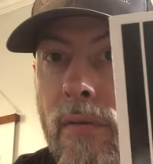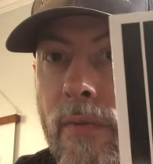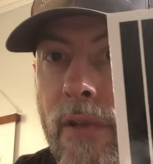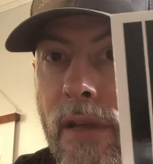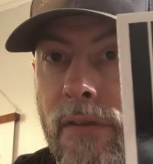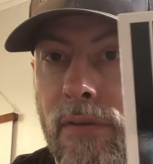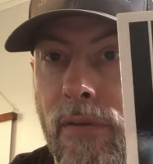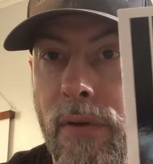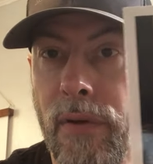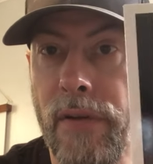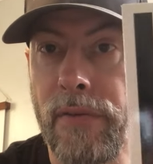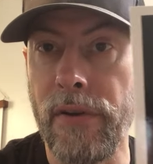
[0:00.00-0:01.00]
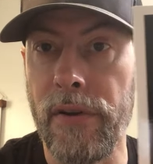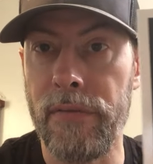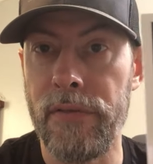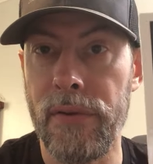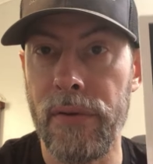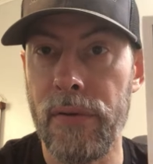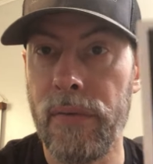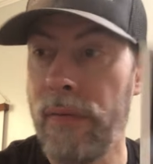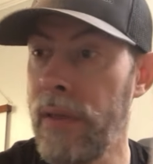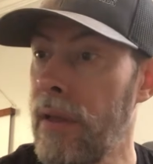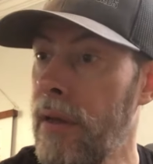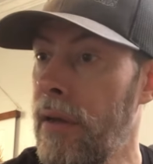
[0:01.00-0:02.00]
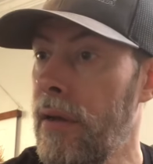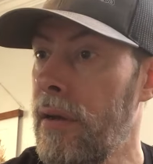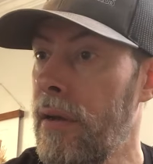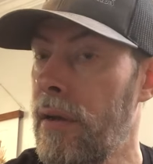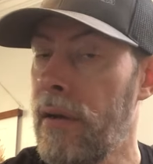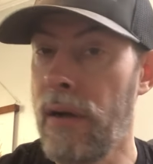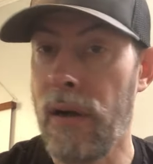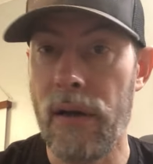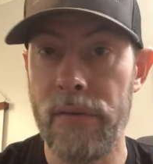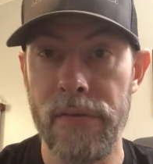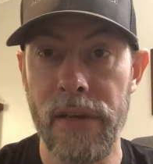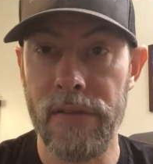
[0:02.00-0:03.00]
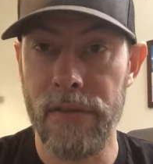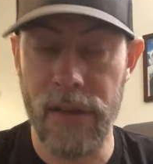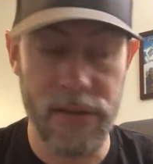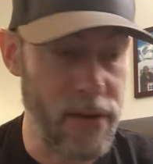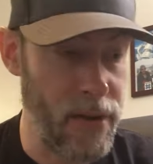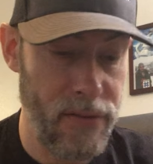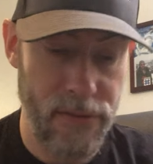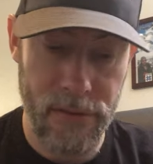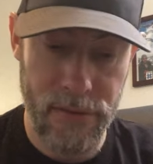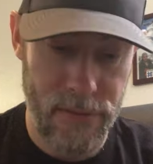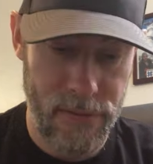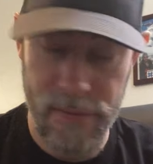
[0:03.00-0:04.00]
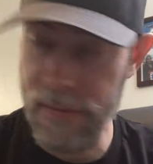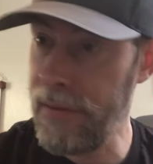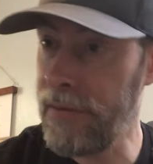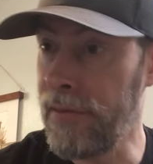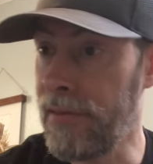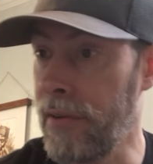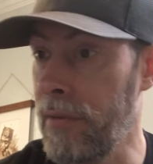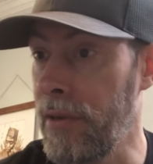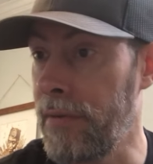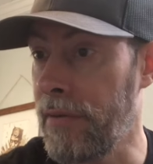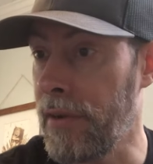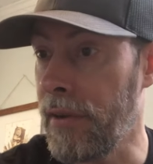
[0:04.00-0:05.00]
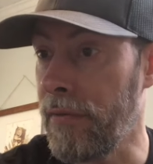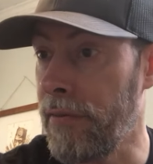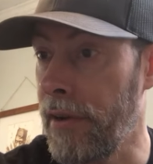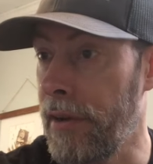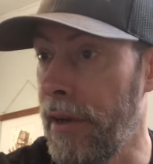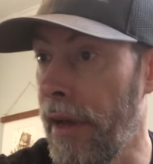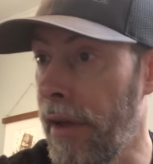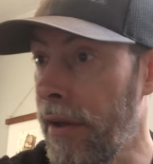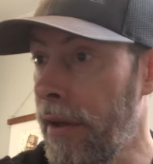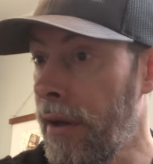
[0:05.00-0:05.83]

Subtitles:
But that's the only one I've heard of, so. Thanks again, Tice. This is going to be freaking fun today.